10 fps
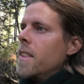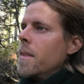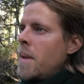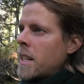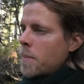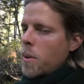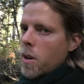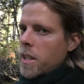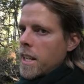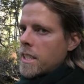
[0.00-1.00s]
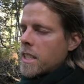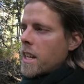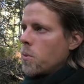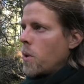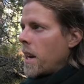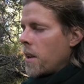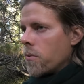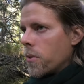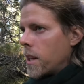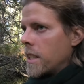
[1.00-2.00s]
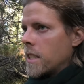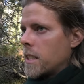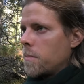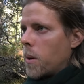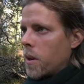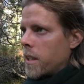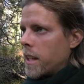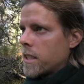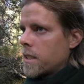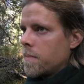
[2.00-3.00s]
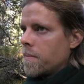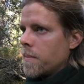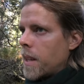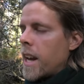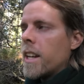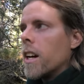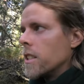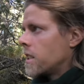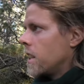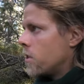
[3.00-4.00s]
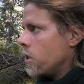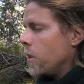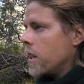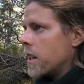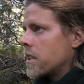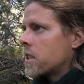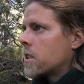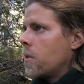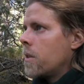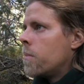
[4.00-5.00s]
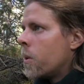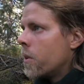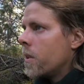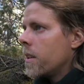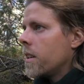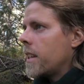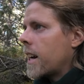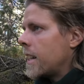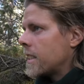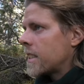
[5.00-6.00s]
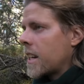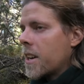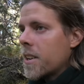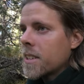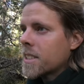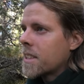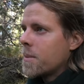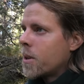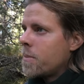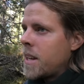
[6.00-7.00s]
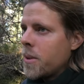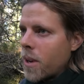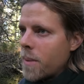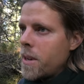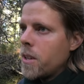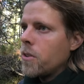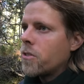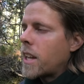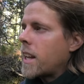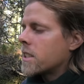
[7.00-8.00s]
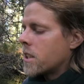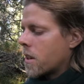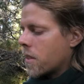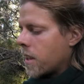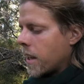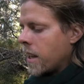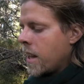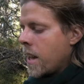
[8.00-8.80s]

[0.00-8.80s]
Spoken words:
metapolitics, it will influence politics. It does, it truly does. So the more guys and girls, the more men and women who say a certain thing,